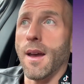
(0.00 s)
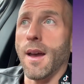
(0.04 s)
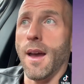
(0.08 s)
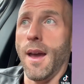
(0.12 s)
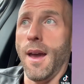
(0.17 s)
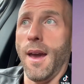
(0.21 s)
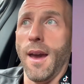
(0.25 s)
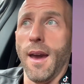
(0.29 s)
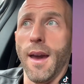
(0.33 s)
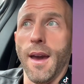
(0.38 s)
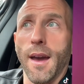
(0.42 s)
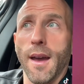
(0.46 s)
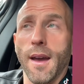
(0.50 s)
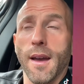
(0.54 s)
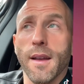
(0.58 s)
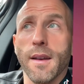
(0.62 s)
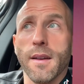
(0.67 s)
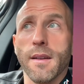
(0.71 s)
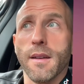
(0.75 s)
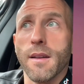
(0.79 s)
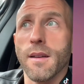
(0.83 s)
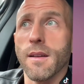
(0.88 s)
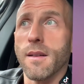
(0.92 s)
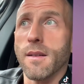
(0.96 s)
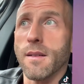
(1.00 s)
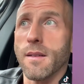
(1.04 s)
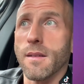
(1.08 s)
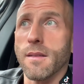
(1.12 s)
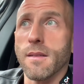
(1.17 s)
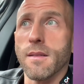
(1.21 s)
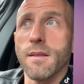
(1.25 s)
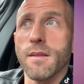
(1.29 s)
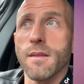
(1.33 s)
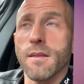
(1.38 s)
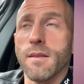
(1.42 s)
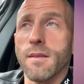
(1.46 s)
And
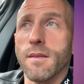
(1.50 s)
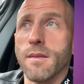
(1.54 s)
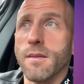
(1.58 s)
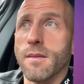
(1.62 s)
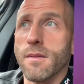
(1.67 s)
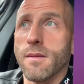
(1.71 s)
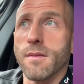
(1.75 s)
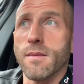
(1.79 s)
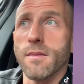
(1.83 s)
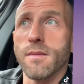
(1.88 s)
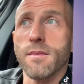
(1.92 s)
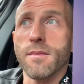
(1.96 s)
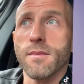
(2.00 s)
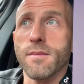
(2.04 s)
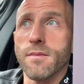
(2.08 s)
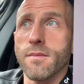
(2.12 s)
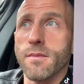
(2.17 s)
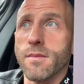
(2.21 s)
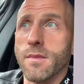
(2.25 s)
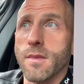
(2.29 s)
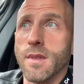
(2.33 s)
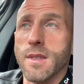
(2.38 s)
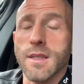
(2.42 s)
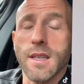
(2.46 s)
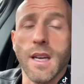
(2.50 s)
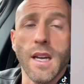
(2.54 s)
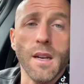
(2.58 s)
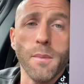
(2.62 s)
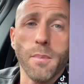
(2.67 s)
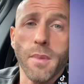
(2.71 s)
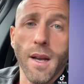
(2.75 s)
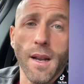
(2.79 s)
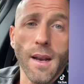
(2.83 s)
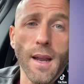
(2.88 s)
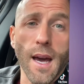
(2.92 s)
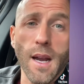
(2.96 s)
there's going to
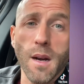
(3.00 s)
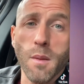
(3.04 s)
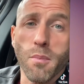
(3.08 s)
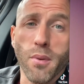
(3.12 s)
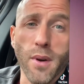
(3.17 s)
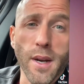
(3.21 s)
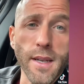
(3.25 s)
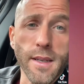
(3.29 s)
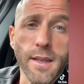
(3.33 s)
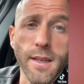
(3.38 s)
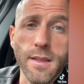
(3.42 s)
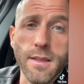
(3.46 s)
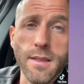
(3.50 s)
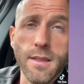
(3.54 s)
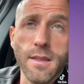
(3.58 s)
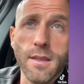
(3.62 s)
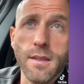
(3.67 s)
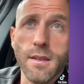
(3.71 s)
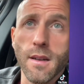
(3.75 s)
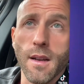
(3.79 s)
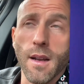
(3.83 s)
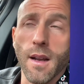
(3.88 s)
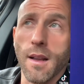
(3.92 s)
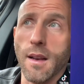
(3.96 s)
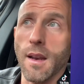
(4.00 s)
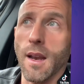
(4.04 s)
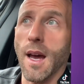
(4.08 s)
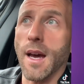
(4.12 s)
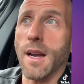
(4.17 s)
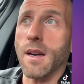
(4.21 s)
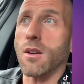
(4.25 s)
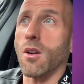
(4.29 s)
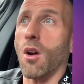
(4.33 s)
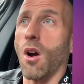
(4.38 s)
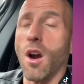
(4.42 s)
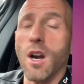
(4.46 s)
be a lot of break-ins, a
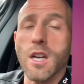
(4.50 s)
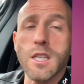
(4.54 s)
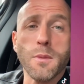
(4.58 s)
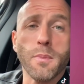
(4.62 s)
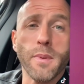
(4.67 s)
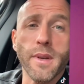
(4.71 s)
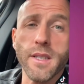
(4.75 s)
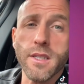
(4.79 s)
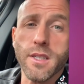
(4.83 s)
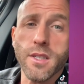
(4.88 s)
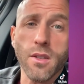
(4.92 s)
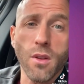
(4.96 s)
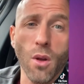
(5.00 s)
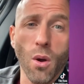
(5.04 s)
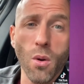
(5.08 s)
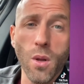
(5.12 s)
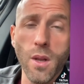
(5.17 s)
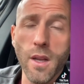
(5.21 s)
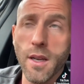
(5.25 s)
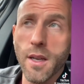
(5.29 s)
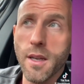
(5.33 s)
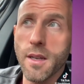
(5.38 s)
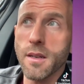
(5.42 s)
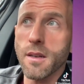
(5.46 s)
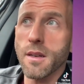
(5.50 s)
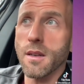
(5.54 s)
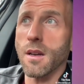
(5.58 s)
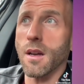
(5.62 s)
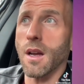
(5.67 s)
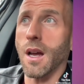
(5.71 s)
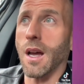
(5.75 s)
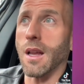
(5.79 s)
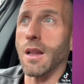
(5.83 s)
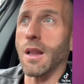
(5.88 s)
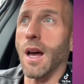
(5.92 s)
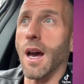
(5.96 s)
lot of cars being stolen,
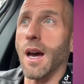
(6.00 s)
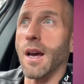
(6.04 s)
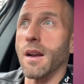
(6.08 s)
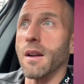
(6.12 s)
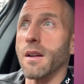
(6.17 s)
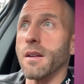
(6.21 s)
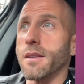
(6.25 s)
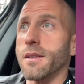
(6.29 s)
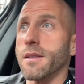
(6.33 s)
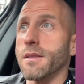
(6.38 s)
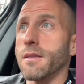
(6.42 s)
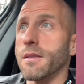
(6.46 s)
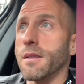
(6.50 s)
a lot of